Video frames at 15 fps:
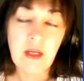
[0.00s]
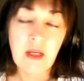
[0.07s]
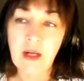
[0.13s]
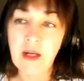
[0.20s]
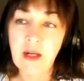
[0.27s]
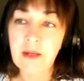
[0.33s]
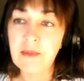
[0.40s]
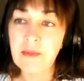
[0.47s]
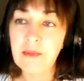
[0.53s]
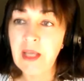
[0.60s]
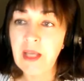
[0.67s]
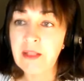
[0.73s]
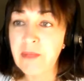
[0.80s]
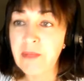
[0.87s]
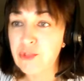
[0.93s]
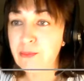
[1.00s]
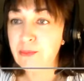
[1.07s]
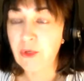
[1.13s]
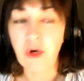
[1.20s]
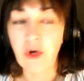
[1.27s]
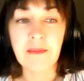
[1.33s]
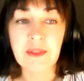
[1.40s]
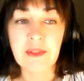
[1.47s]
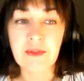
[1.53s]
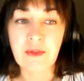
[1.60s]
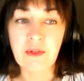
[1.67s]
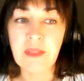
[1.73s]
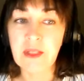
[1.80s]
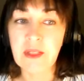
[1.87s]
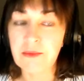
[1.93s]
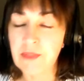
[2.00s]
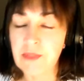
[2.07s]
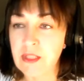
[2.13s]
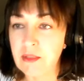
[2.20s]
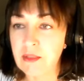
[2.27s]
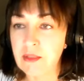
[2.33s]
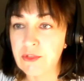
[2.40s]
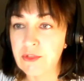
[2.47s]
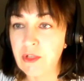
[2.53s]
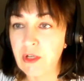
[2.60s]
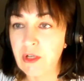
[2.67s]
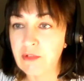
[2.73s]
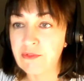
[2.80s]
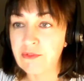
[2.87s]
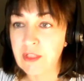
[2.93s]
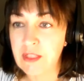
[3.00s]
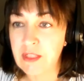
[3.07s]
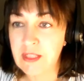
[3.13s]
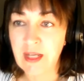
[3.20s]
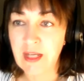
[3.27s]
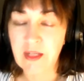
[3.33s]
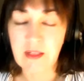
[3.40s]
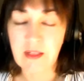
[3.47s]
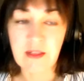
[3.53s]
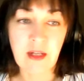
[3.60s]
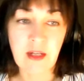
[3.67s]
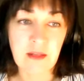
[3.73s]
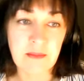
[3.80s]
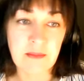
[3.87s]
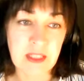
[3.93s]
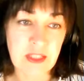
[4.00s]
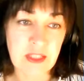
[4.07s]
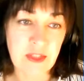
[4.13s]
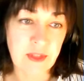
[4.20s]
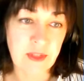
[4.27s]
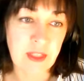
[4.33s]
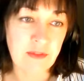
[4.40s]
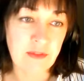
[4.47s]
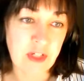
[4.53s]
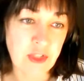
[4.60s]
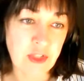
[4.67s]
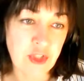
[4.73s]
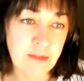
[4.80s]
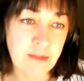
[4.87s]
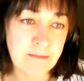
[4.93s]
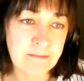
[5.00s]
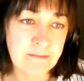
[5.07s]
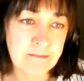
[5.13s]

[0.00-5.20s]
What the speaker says: And much more common could be a result of a staph bacteria infection.